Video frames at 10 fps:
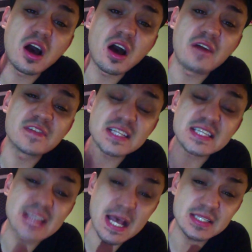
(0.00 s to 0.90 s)
of
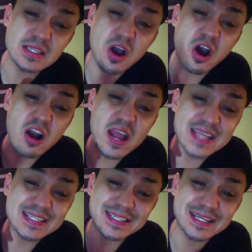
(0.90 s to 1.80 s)
success, are a
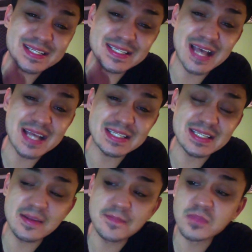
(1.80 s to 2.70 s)

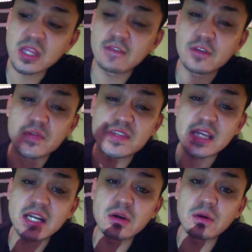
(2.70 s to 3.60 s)
success. If you
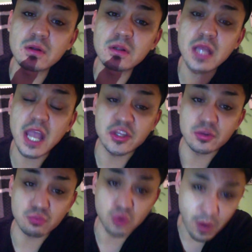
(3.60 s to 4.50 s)
set a goal and
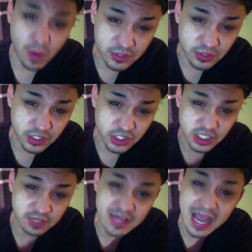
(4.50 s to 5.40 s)
you go out to
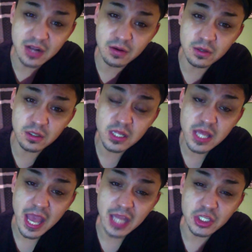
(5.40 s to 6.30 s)
achieve that goal
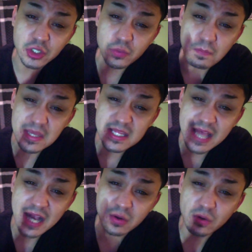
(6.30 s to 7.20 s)
and you meet
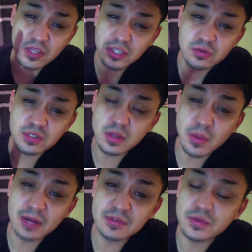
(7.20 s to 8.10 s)
that goal that you
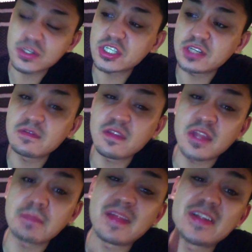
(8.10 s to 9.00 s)
went out to achieve,
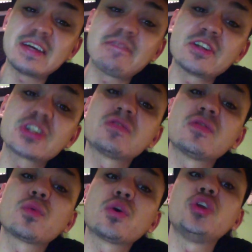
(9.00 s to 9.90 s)
then by the definition of the
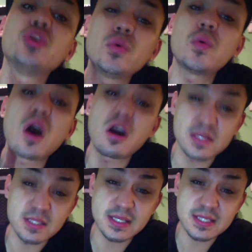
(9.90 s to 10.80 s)
word, you are a
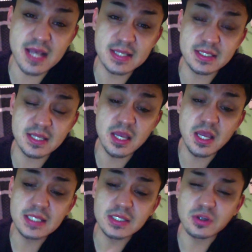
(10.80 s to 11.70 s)
success.
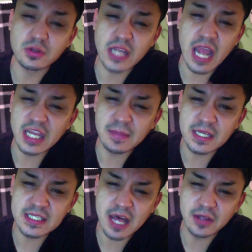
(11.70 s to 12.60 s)
So don't let anybody
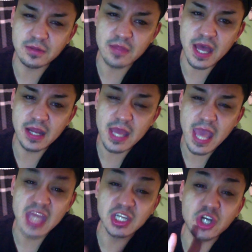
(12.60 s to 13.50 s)
tell you that,
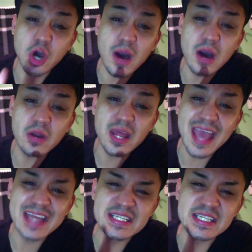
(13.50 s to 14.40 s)
and go out
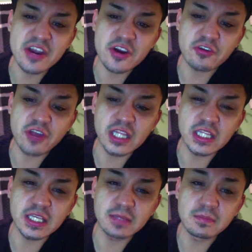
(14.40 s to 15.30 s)
and dare greatly.